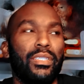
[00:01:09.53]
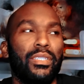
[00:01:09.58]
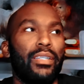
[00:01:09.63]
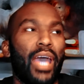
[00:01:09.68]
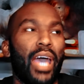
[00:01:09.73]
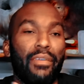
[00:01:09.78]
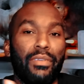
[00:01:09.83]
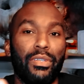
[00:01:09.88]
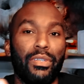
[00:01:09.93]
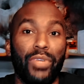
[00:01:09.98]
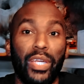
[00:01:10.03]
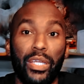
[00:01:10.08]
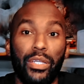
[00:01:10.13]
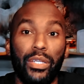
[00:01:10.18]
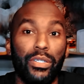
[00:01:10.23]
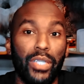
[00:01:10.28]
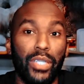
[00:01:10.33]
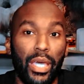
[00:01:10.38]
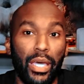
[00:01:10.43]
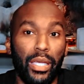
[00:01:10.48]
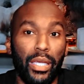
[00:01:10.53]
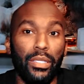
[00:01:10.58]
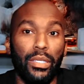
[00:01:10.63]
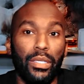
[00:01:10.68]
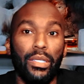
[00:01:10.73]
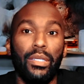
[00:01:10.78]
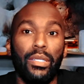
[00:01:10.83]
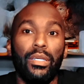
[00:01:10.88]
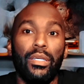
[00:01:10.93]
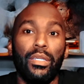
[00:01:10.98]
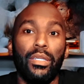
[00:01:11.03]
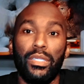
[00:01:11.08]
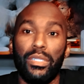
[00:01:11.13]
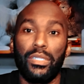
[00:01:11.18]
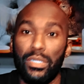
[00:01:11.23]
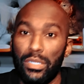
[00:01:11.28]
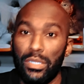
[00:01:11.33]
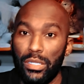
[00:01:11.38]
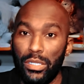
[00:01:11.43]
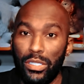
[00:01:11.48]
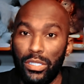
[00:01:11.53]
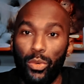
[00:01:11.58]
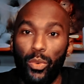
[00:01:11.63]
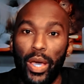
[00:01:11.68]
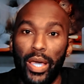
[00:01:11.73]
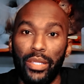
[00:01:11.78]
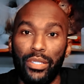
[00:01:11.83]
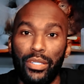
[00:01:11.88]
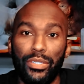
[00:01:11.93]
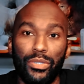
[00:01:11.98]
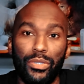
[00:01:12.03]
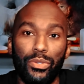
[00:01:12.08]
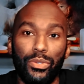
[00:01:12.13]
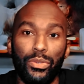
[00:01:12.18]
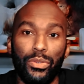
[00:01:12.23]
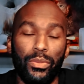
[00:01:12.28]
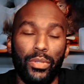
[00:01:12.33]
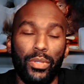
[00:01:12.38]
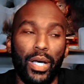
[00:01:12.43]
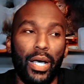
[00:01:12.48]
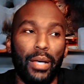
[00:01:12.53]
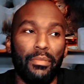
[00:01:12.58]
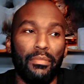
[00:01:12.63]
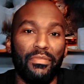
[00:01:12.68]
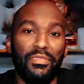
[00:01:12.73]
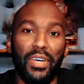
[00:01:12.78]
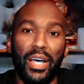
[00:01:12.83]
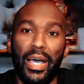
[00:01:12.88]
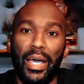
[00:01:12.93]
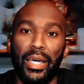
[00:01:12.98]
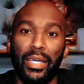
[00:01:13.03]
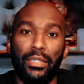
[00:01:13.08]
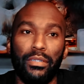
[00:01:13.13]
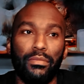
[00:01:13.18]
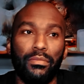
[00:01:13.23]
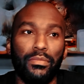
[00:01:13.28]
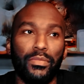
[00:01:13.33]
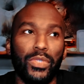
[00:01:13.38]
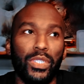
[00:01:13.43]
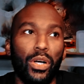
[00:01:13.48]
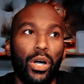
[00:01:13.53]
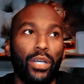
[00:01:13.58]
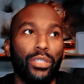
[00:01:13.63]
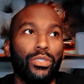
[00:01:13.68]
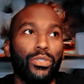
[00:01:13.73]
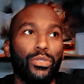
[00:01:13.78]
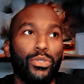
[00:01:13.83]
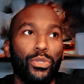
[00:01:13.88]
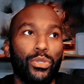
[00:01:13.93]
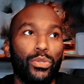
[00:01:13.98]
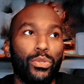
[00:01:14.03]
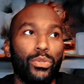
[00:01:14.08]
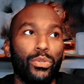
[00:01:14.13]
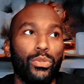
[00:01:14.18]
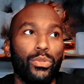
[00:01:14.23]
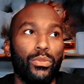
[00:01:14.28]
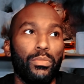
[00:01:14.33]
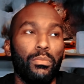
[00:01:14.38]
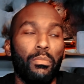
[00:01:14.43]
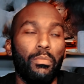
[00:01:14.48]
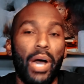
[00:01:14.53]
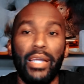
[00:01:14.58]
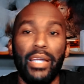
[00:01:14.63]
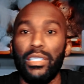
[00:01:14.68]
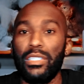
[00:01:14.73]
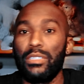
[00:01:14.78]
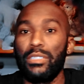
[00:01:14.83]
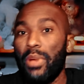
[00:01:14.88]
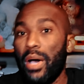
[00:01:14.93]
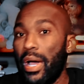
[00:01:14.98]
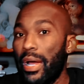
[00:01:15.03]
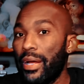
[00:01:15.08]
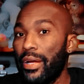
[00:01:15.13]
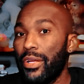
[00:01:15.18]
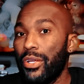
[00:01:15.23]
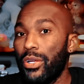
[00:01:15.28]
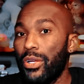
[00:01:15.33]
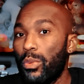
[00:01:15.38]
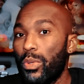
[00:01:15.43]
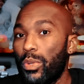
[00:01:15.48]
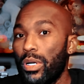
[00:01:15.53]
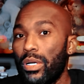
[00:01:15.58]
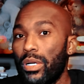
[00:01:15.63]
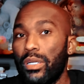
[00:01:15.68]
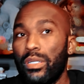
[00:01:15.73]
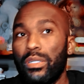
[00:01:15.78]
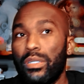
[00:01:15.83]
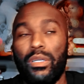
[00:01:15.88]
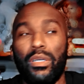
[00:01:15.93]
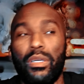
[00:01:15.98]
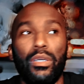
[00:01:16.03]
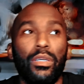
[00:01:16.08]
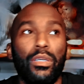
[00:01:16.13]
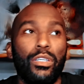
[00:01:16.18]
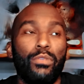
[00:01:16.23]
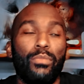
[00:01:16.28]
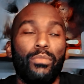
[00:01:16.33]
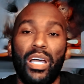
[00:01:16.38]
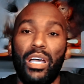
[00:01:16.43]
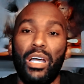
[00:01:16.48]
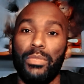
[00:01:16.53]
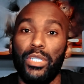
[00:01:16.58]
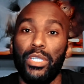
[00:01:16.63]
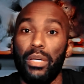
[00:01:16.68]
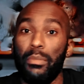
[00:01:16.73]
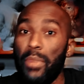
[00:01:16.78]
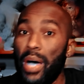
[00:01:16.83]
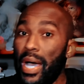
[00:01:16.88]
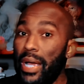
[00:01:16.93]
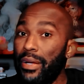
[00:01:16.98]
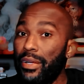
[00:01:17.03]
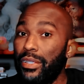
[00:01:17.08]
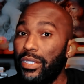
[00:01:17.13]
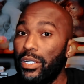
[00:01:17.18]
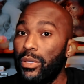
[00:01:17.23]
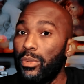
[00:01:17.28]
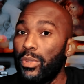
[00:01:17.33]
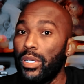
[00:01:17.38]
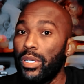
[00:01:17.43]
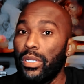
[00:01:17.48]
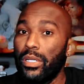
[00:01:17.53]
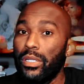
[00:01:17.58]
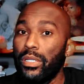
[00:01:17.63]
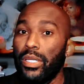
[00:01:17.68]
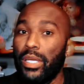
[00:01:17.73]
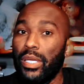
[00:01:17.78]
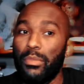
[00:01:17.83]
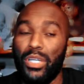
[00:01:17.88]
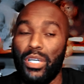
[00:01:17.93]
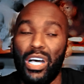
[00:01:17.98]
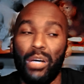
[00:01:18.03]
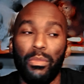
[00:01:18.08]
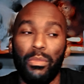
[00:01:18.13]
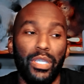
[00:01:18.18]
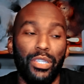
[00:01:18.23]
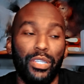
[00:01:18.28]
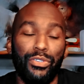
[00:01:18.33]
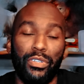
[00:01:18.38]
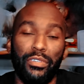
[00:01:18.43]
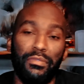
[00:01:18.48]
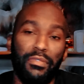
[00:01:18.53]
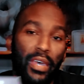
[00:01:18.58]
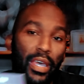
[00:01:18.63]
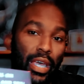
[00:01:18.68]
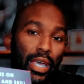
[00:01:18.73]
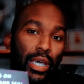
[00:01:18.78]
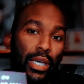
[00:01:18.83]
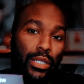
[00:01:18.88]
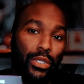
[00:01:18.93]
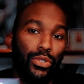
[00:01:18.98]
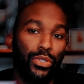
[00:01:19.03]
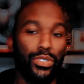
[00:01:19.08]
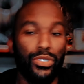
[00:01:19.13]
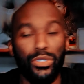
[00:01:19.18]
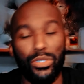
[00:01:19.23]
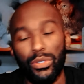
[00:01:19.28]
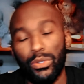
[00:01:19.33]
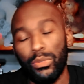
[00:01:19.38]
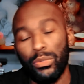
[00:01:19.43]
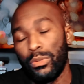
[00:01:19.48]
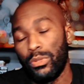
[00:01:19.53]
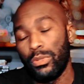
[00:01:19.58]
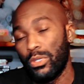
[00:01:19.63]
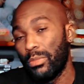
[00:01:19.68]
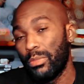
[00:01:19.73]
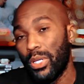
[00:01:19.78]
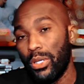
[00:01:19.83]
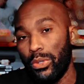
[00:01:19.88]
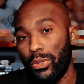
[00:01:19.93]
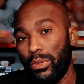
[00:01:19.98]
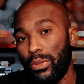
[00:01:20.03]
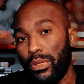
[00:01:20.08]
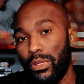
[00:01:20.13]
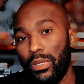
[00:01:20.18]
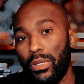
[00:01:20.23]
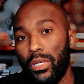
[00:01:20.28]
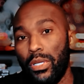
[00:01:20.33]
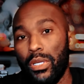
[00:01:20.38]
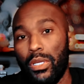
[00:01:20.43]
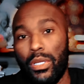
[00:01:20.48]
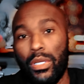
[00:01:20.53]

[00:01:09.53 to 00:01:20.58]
an avid reader yet, this is a good way to find authors who might inspire your work. You might come to admire their work and become either a fan or a student or both.